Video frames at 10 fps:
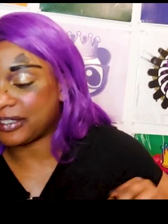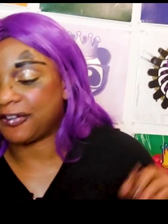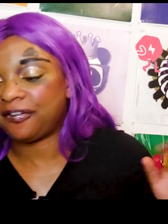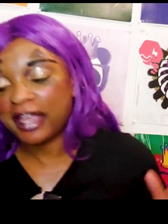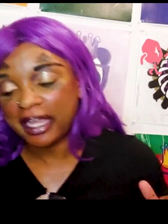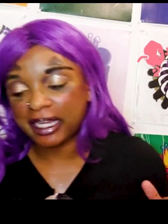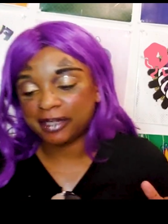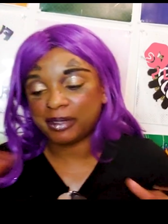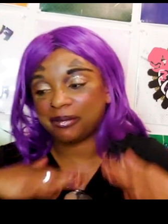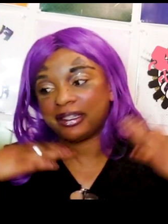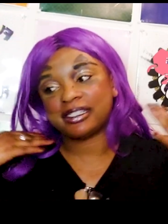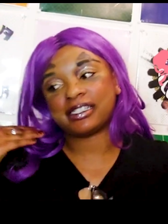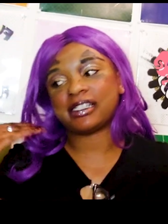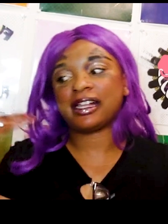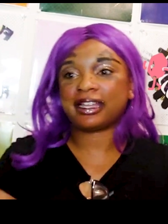is fate. Maybe this
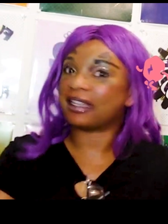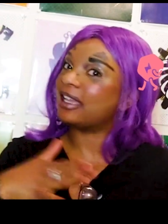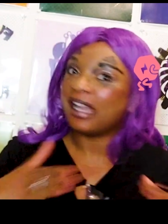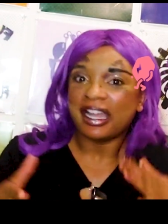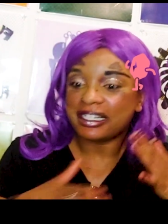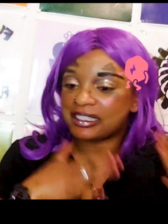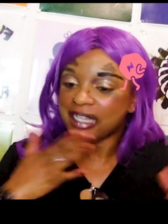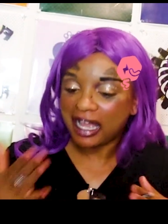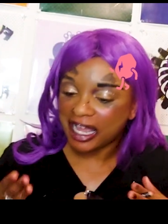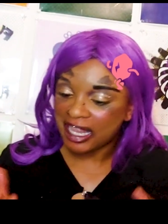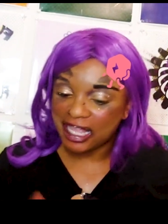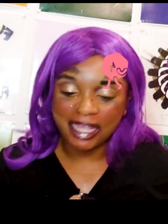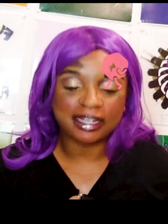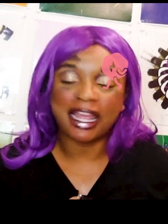is like a sign. Like I could